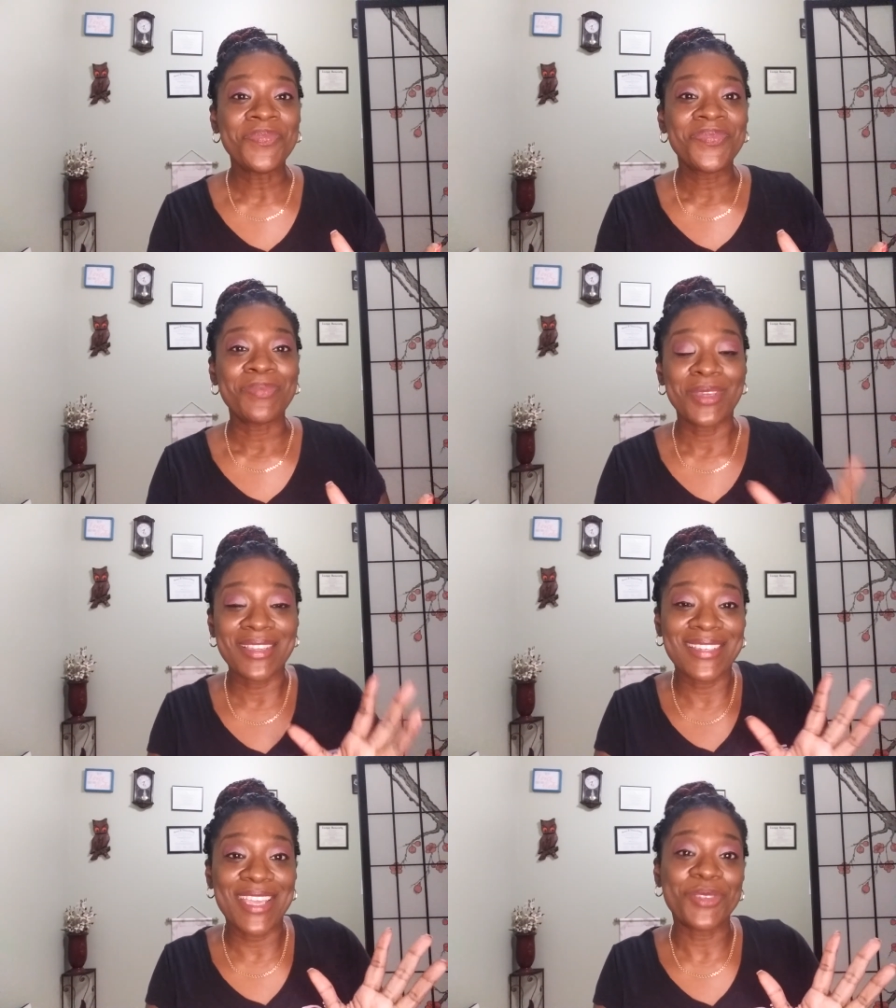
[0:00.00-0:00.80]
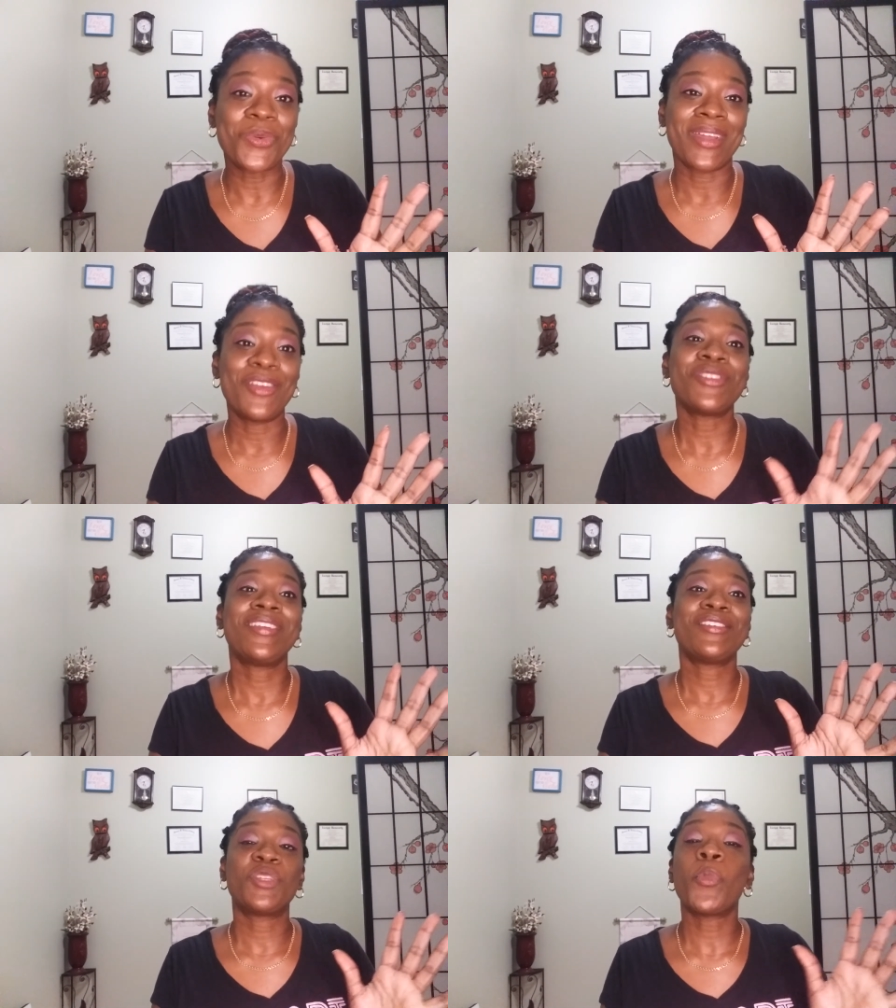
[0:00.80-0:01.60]
Because guess what? Here's
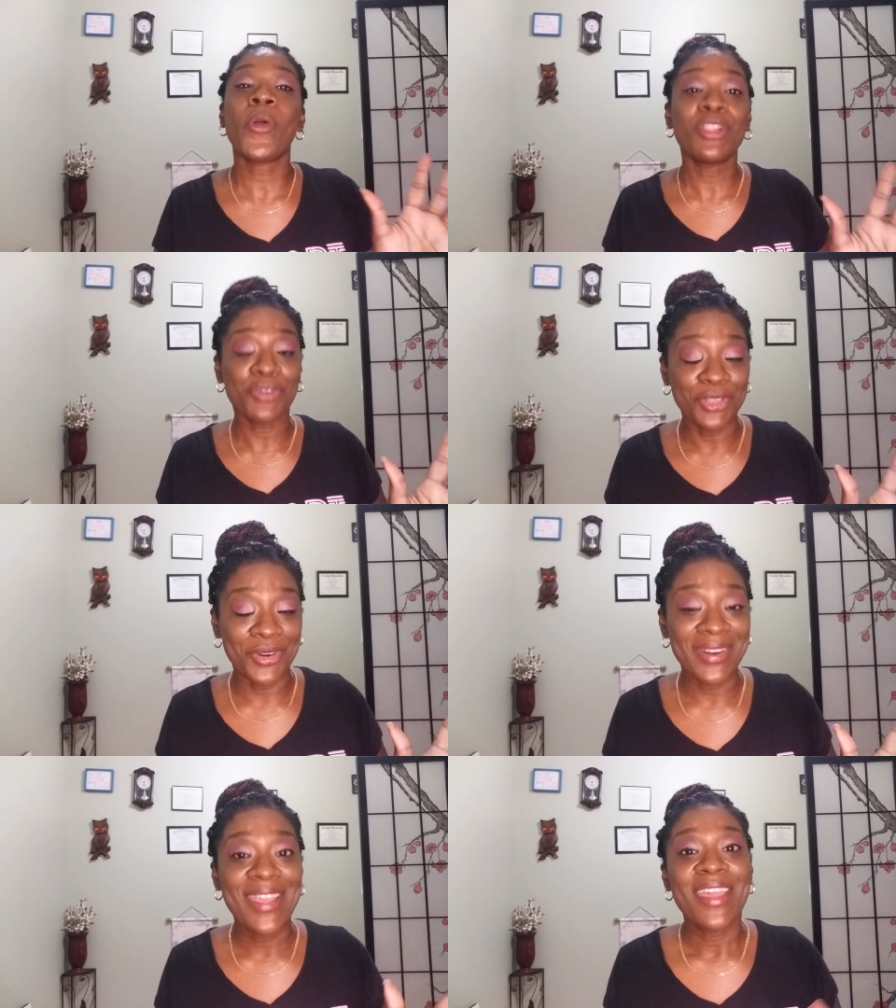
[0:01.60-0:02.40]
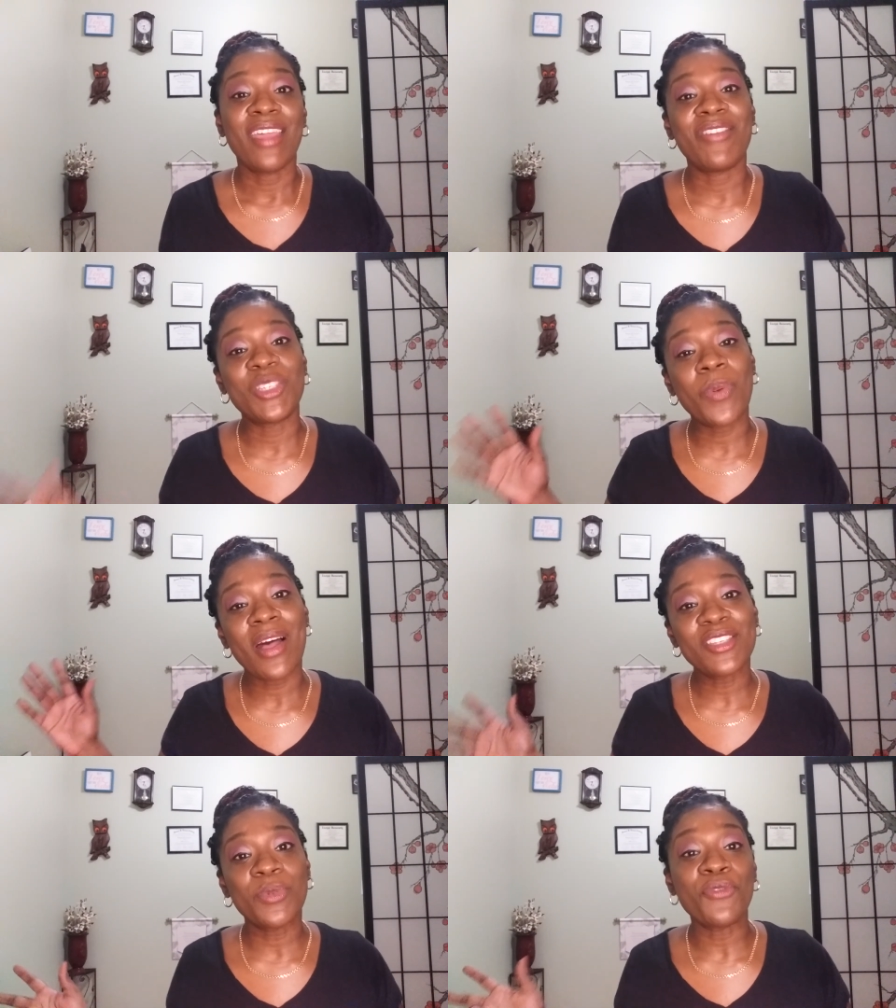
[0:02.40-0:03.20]
here spoiler alert. If it's
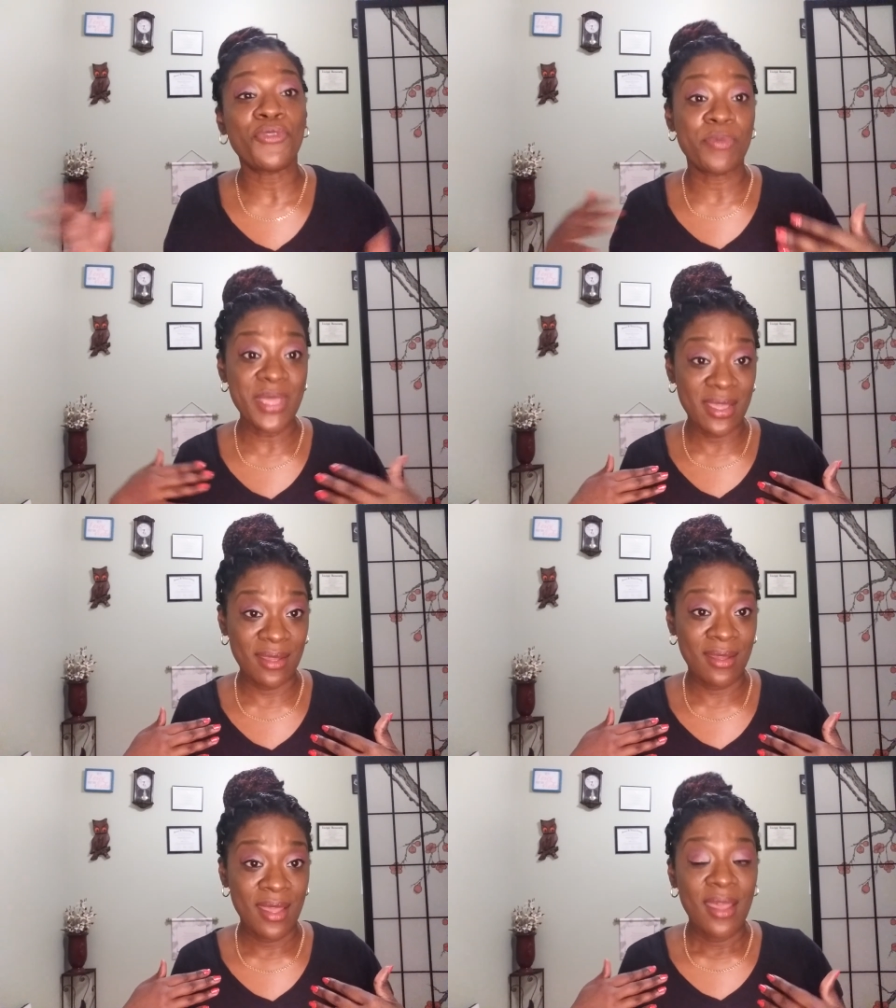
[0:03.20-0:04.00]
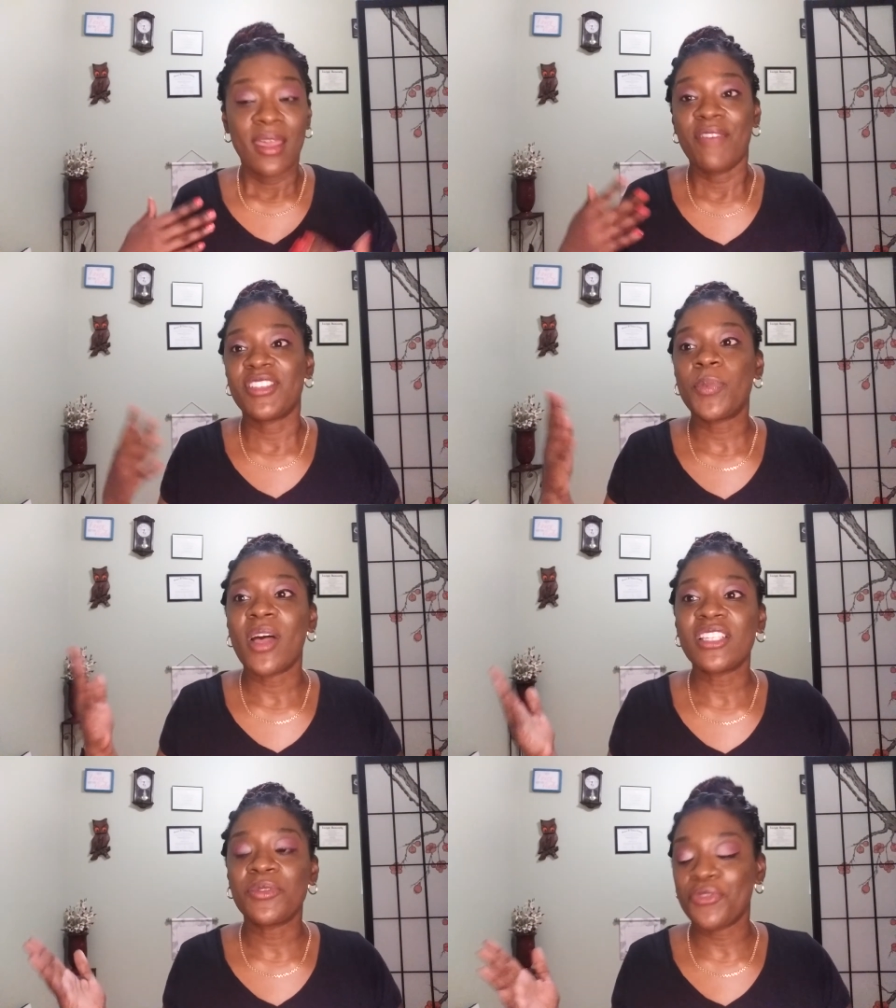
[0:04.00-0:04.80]
possible for me, if it's
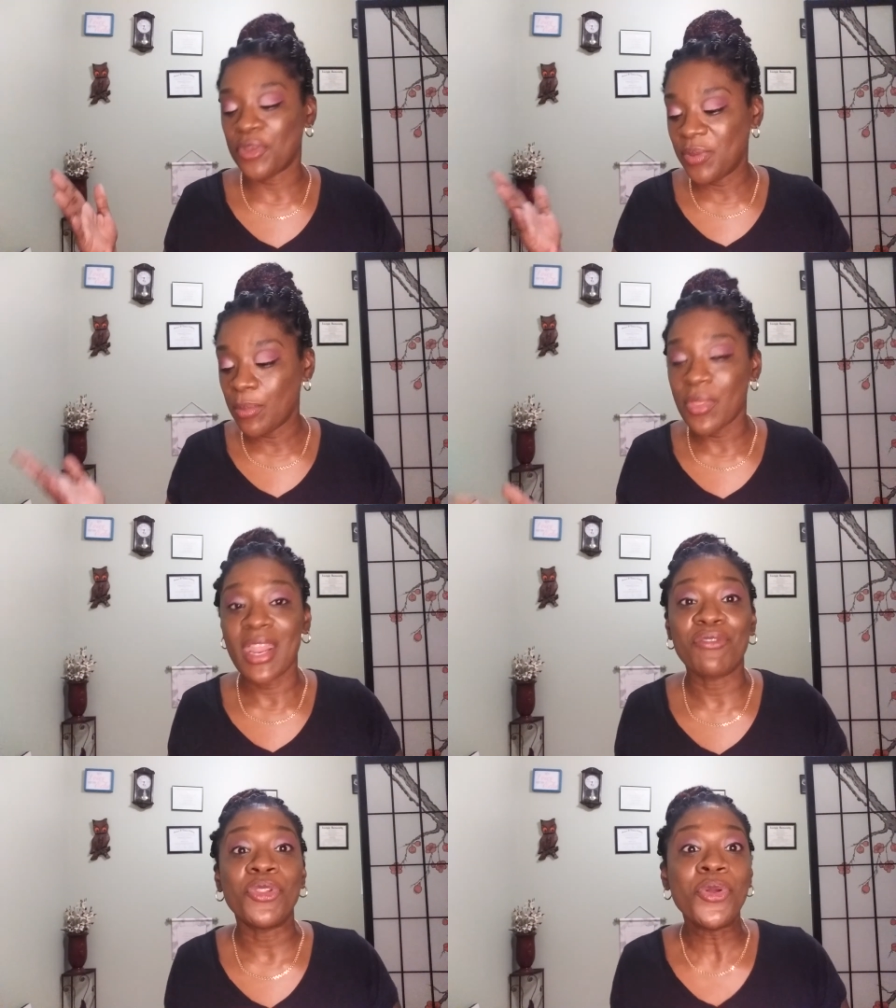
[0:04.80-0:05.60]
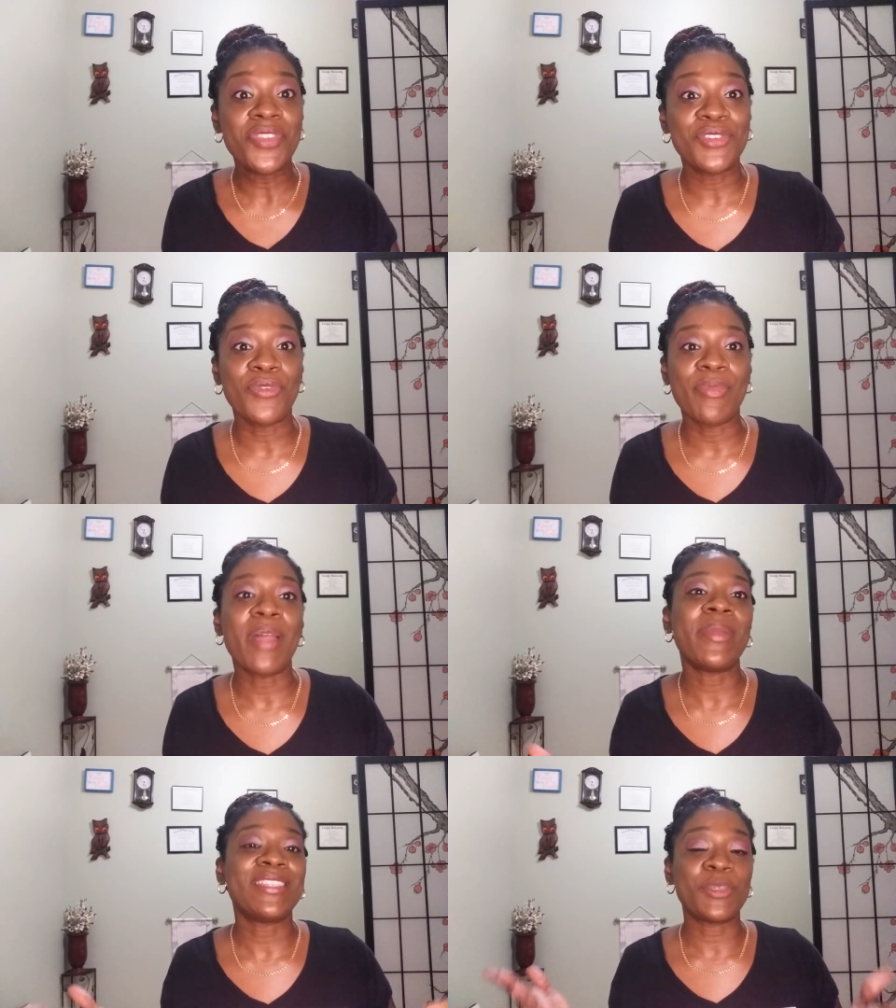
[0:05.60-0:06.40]
possible for the people that I've learned this from, that
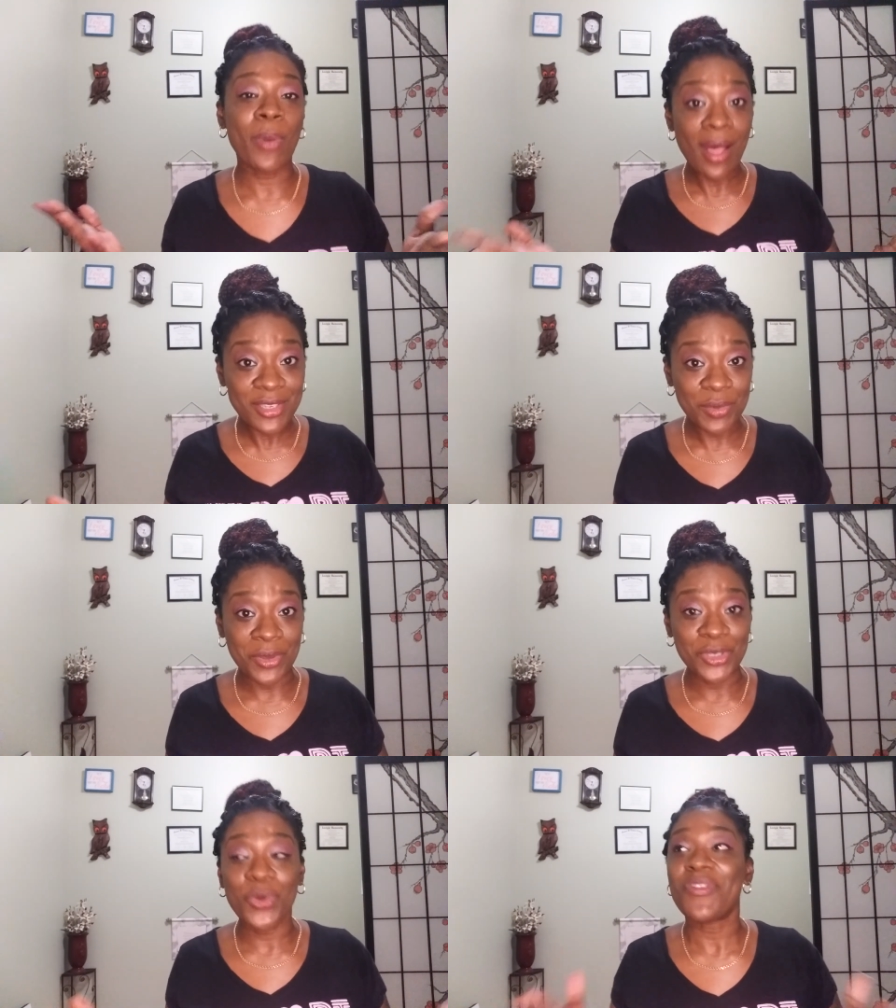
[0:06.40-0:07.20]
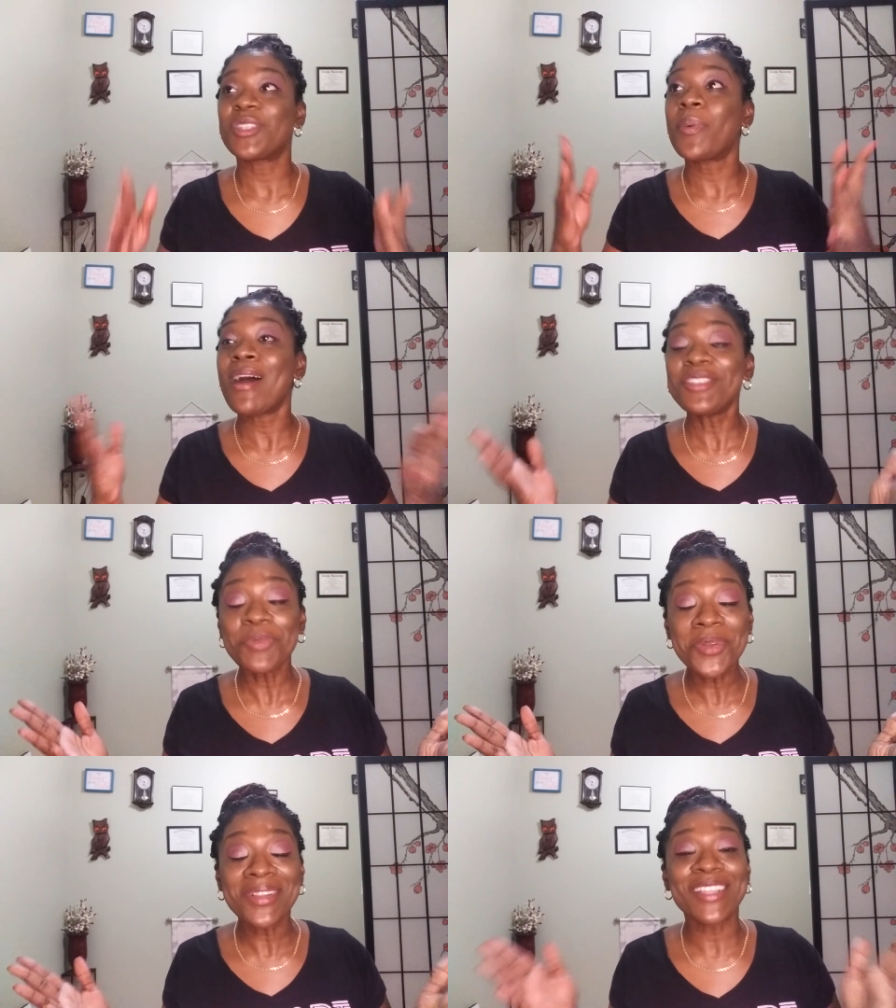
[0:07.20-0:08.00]
means it's possible. So if it's
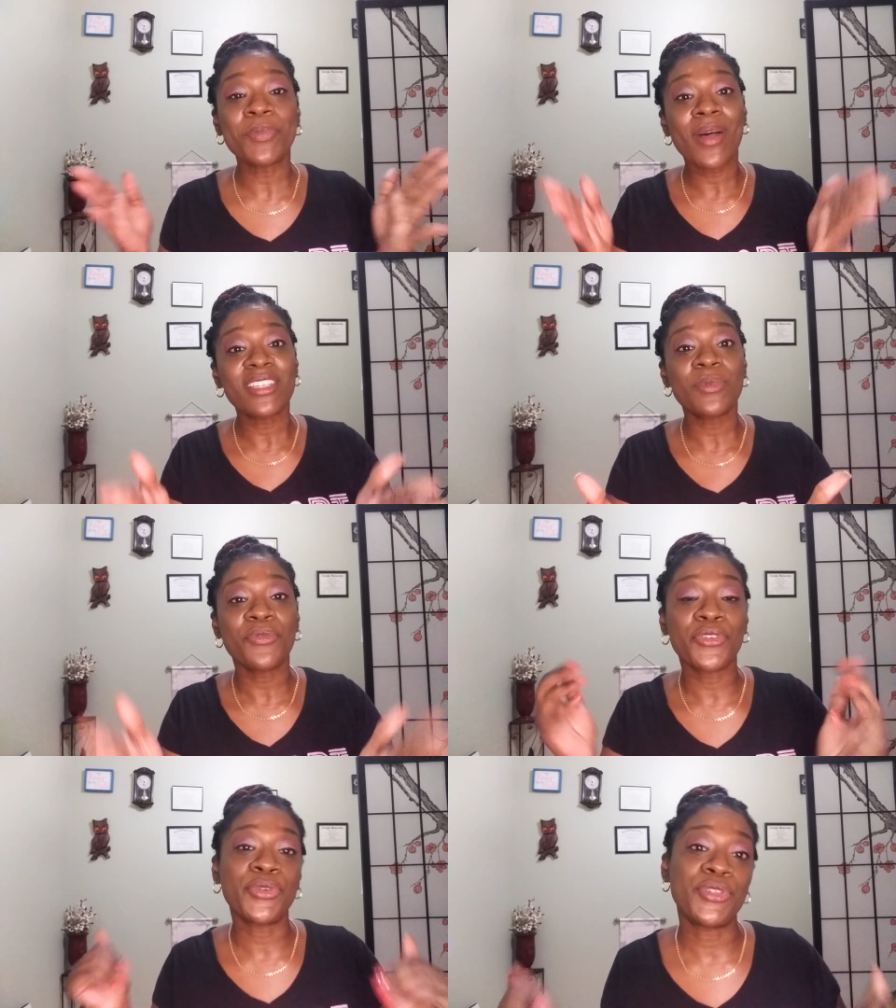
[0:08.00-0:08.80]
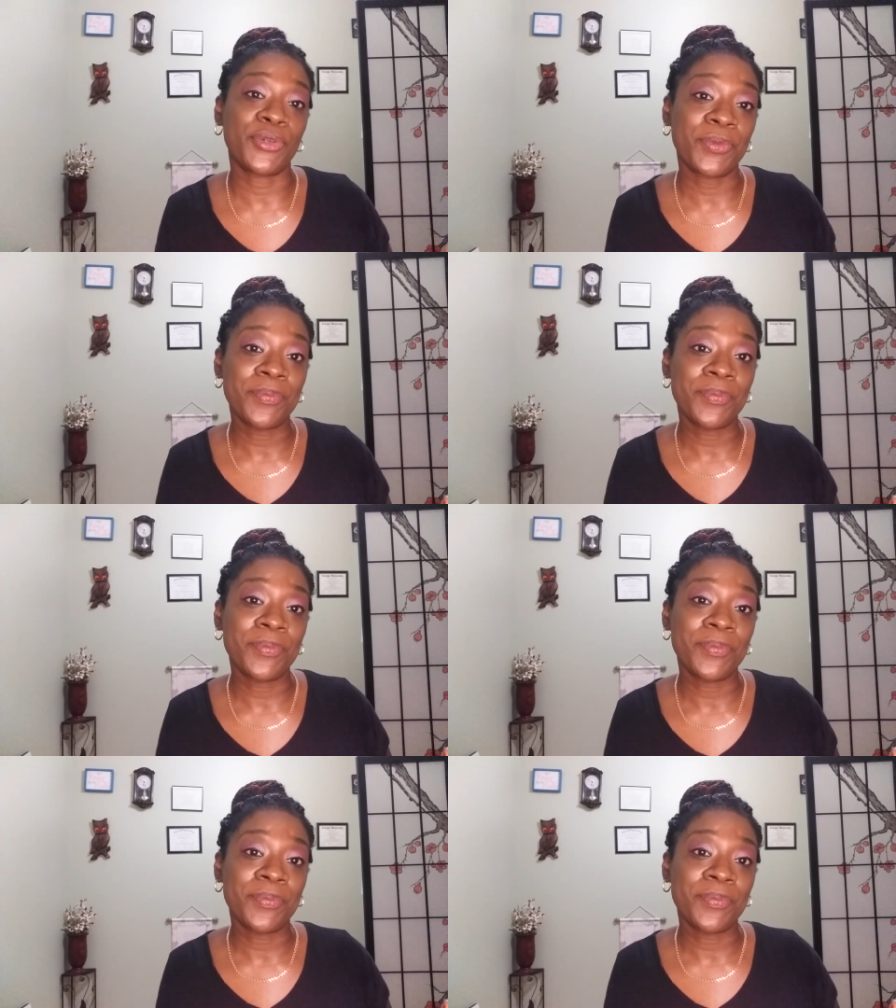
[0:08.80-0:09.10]
possible, it's possible for you too.